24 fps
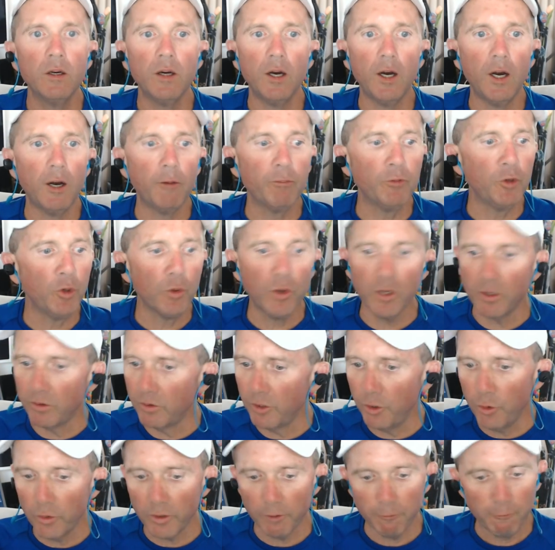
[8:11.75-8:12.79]
You
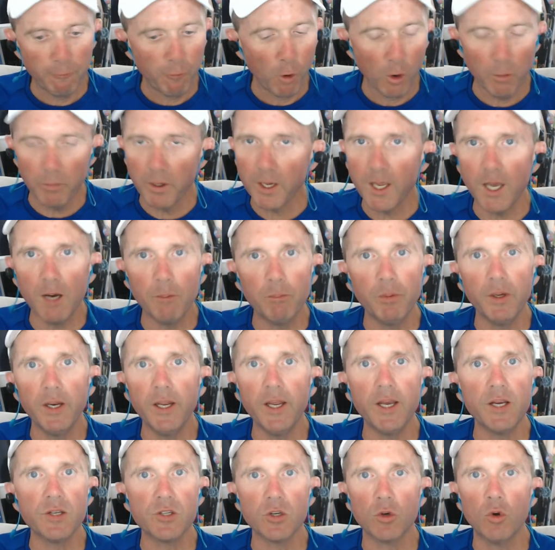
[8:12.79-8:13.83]
can form a company
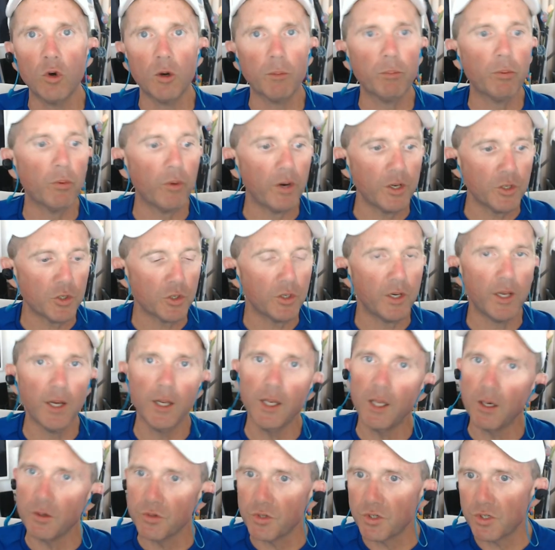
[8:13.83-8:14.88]
as a corporation,
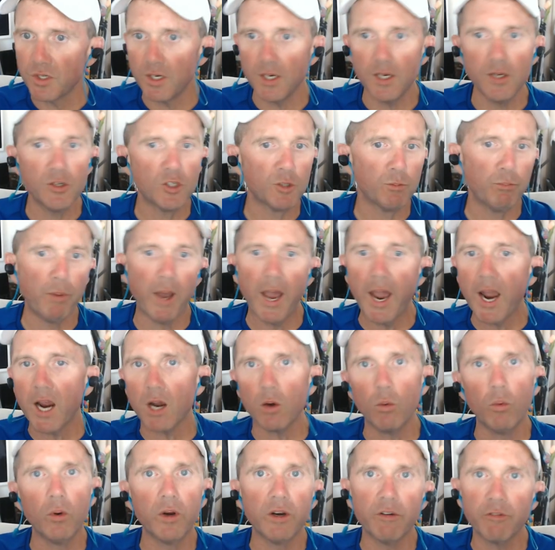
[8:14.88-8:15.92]
LLC, SPAC,
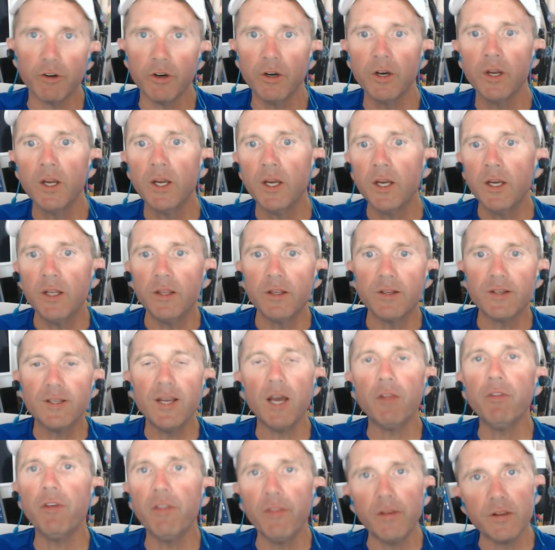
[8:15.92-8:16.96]
whatever. There's
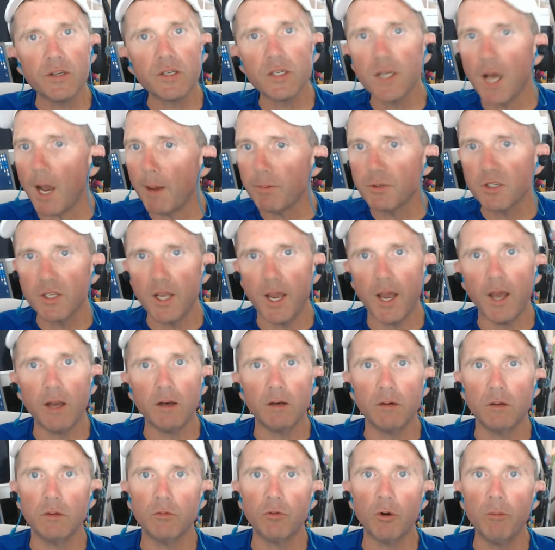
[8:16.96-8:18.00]
nothing that stops that
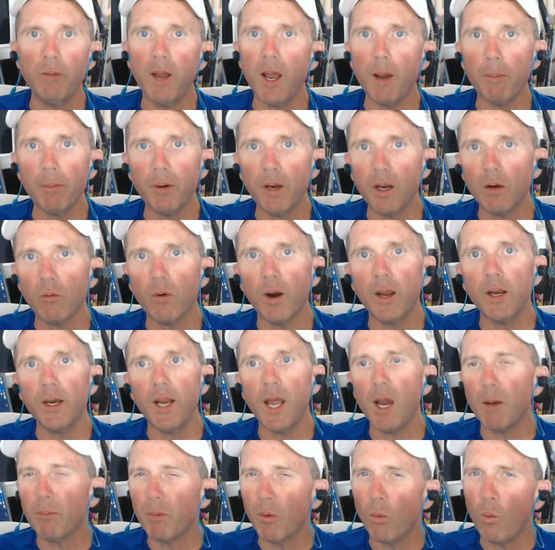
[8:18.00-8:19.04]
from happening right
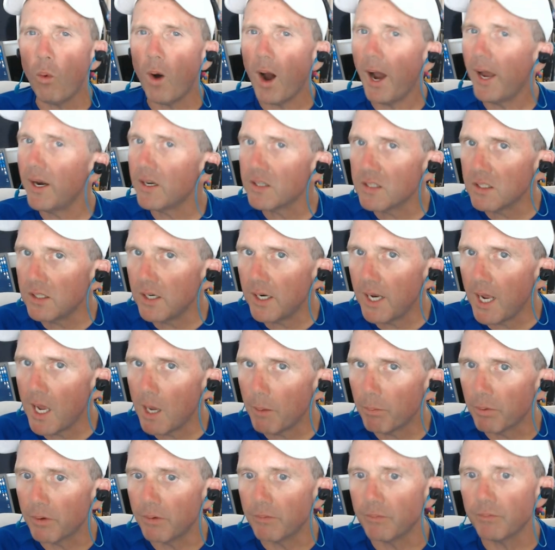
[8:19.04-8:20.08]
now. But why doesn't it
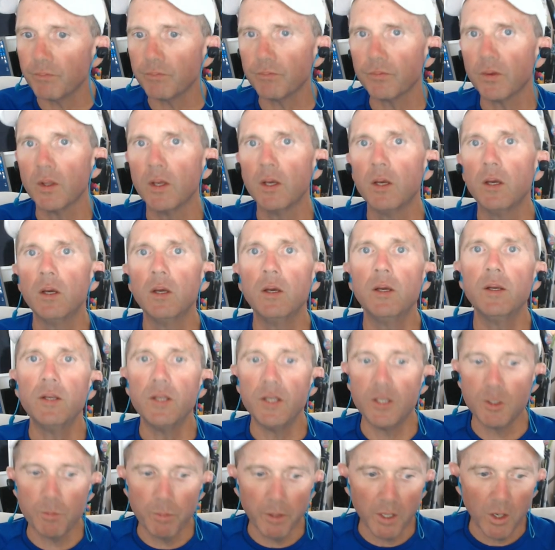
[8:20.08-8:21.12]
happen?
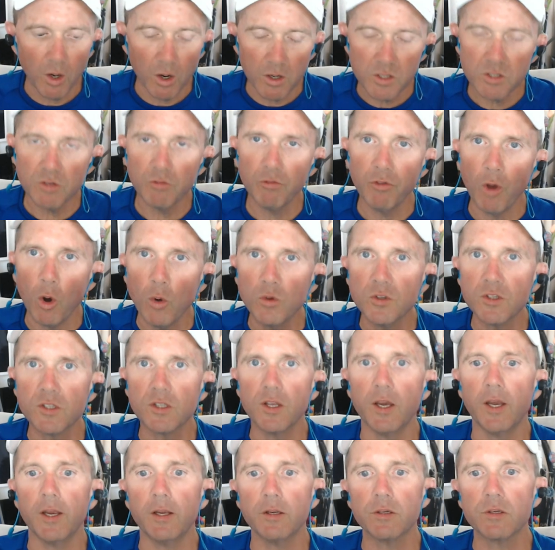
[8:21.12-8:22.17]
It's because of those
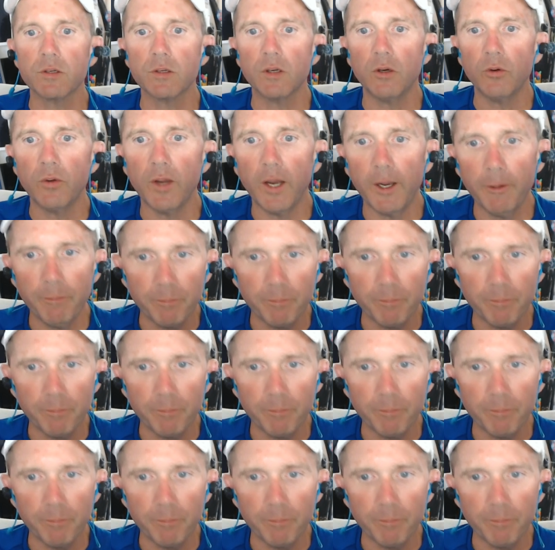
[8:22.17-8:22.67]
things, okay?